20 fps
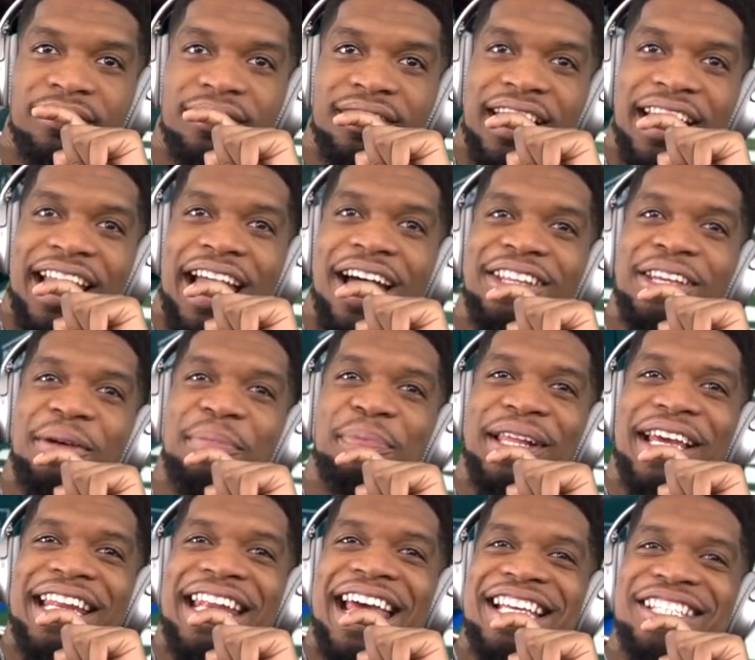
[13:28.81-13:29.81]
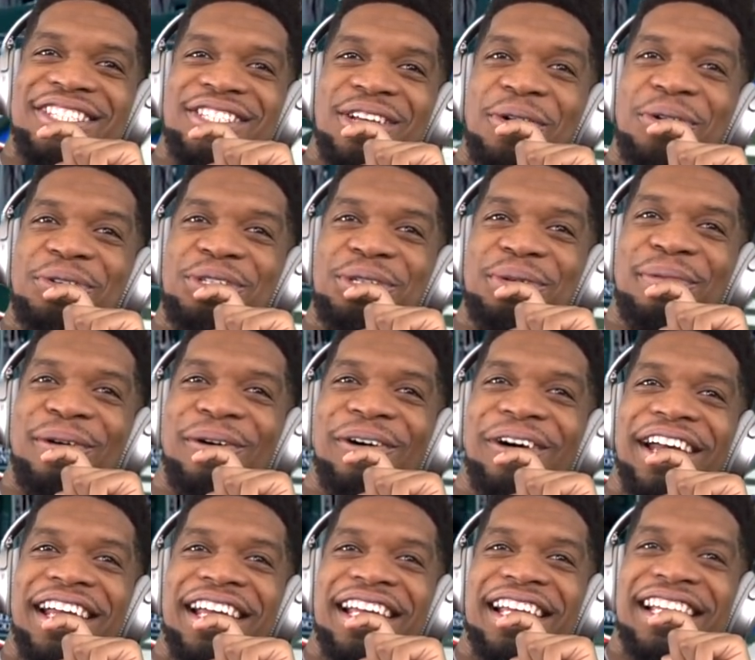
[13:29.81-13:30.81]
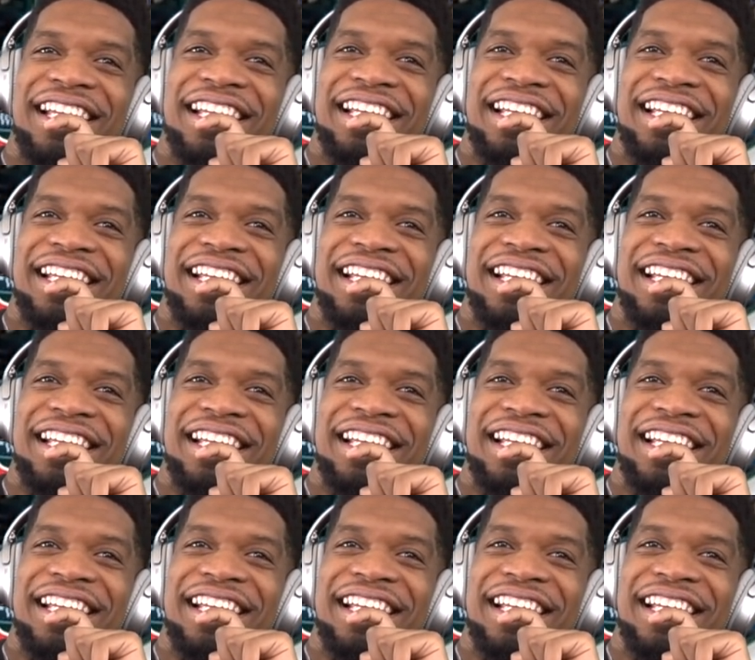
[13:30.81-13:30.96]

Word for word: They out there playing that Soulja Boy.